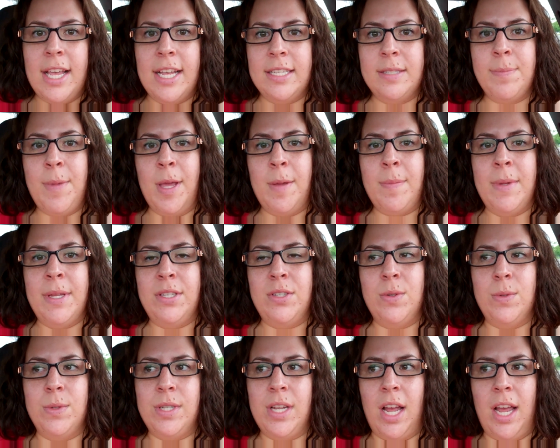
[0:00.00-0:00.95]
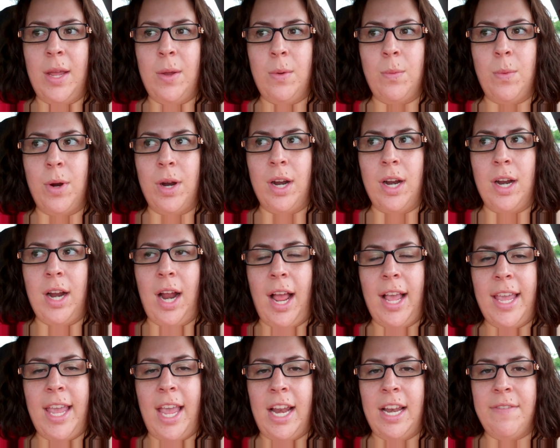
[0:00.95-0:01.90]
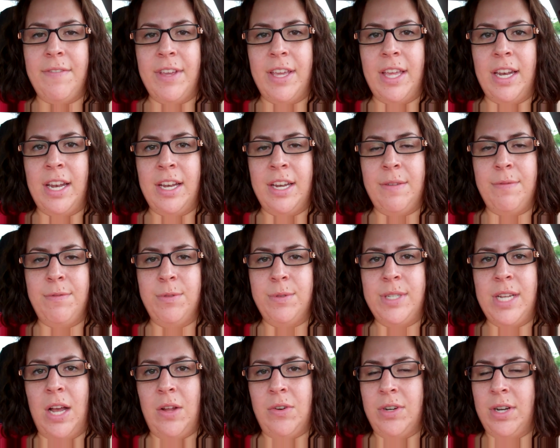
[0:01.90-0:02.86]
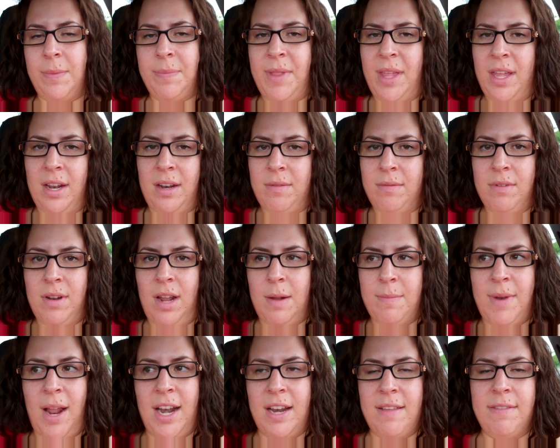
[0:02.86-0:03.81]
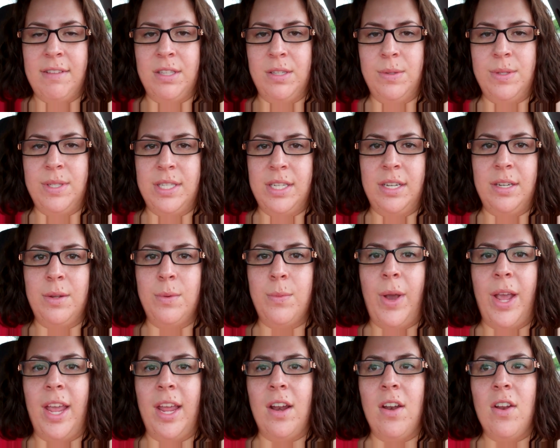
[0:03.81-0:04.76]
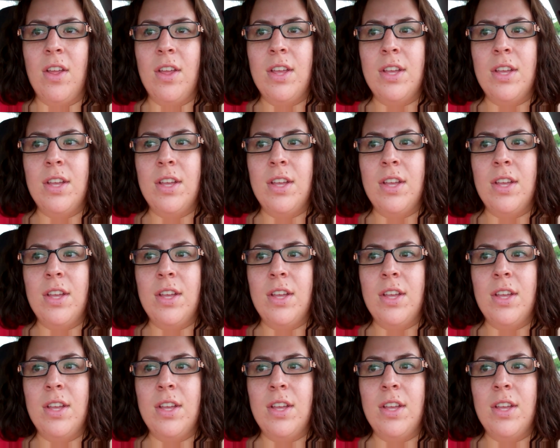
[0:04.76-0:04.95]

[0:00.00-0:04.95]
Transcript: is make me too tight where I can't even get any food down, and I'm not even losing any weight.